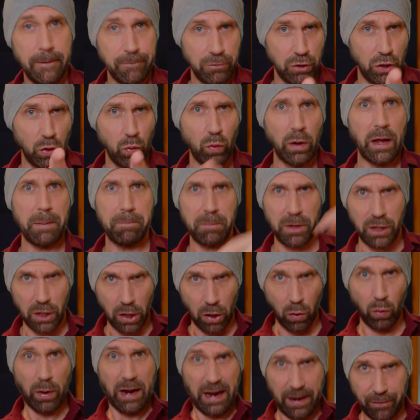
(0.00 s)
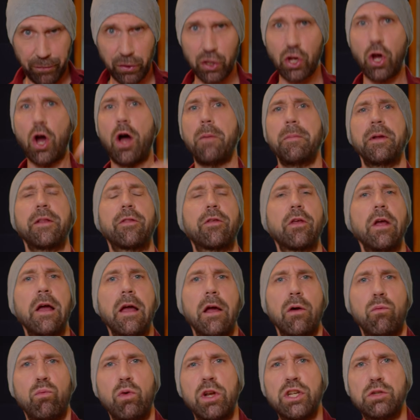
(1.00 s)
You let me know in the comments
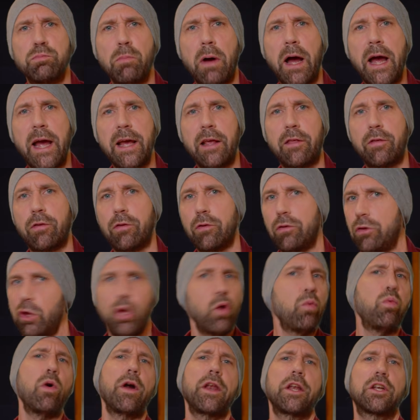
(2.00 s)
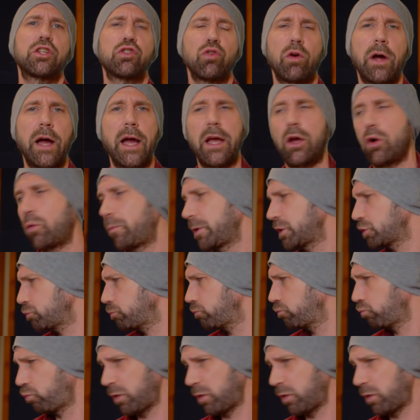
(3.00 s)
which mics you want to try or which